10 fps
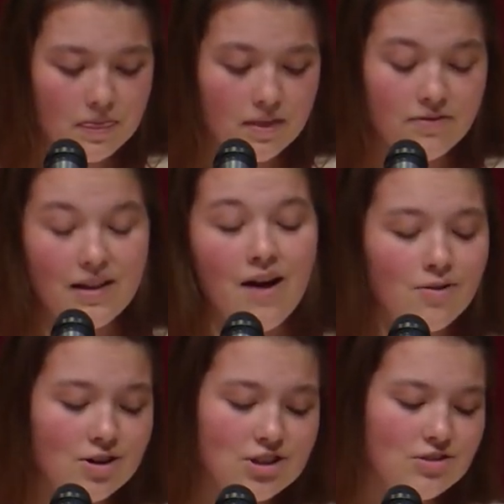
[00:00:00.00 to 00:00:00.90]
The
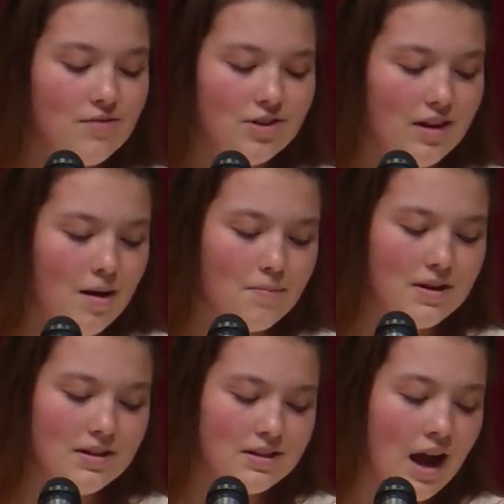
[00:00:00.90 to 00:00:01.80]
flower shriveled up
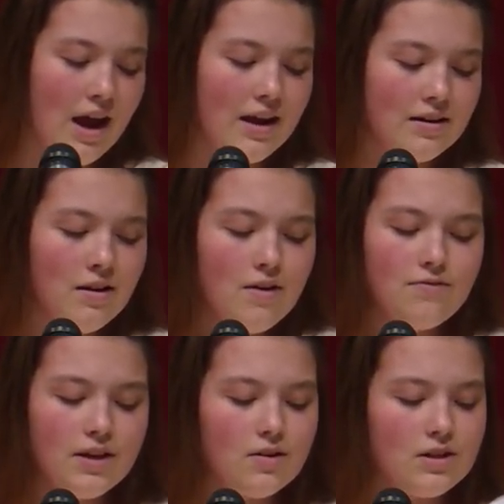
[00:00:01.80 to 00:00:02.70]
and died.
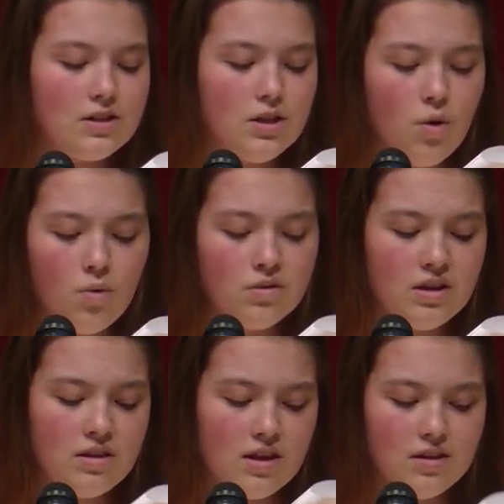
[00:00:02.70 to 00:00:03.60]
Fear is the
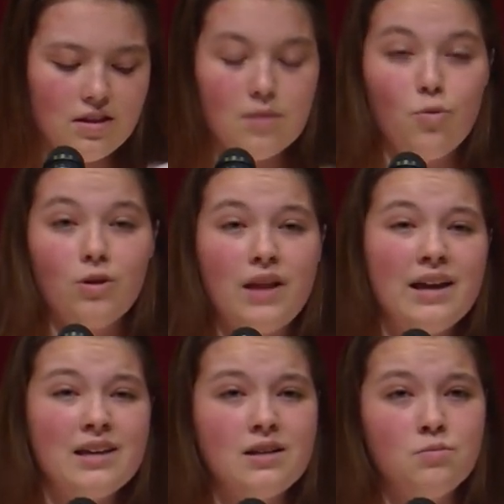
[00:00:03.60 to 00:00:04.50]
only thing that the more
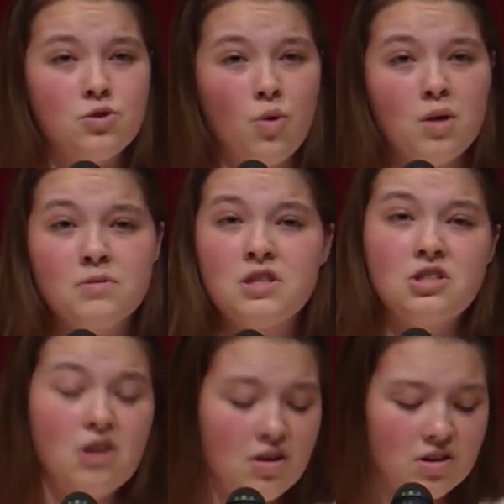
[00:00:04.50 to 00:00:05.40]
light it absorbs, the
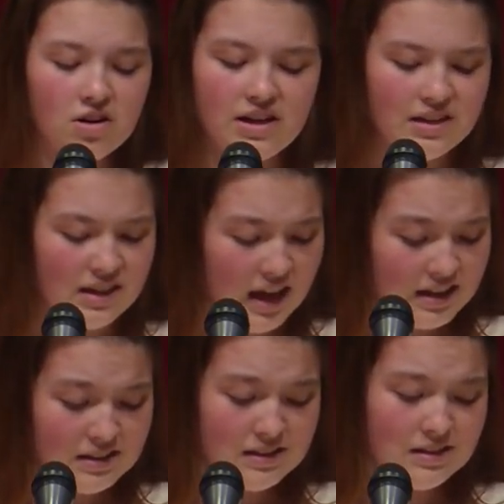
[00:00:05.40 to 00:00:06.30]
darker it
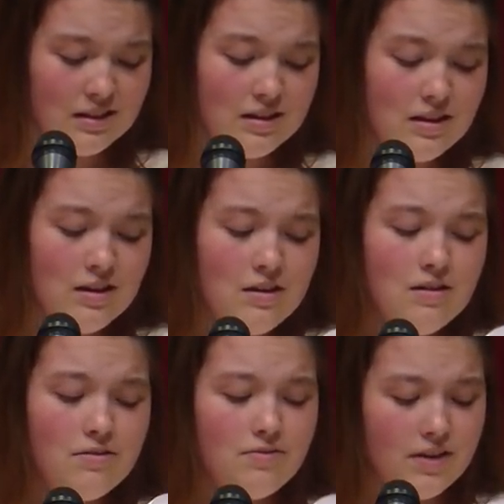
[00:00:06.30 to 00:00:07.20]
gets.
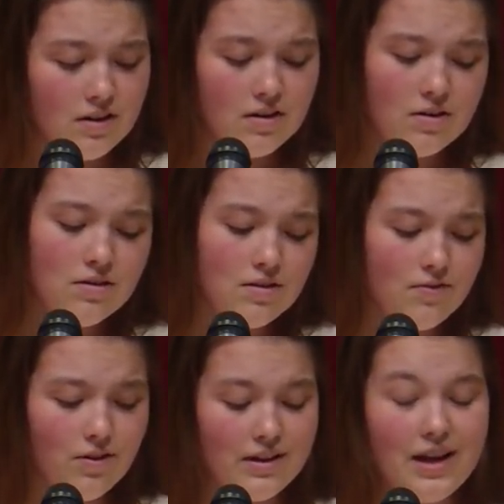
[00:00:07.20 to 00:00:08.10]
Fear, the
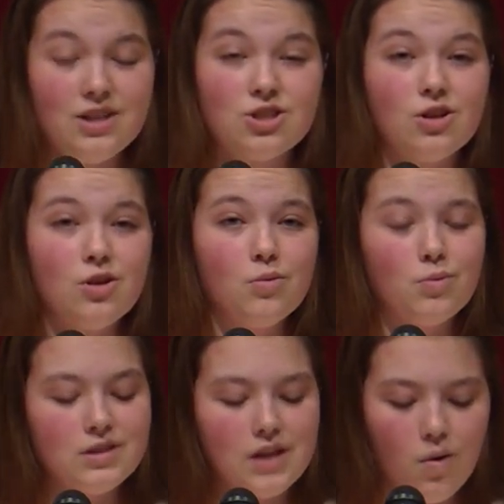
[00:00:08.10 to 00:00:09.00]
fallen angel,
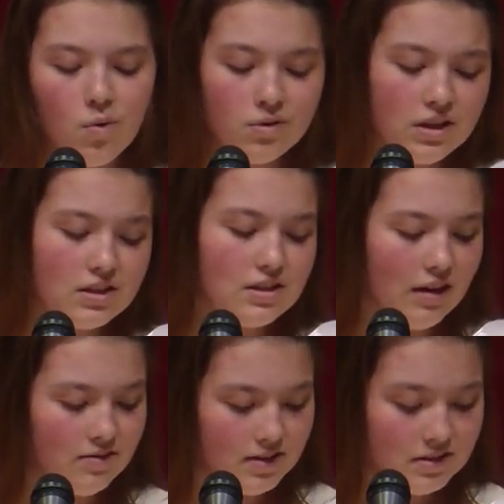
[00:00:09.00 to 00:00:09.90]
was now only a
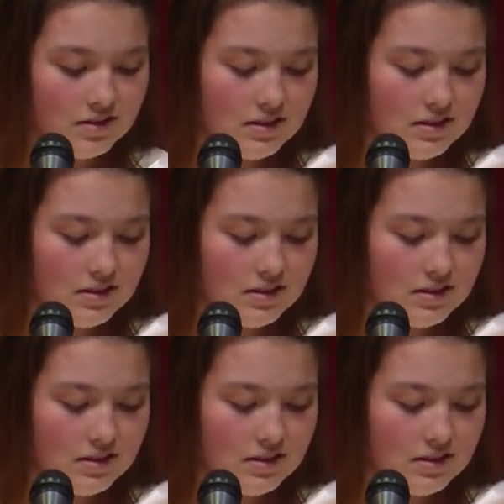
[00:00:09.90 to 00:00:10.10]
siphon.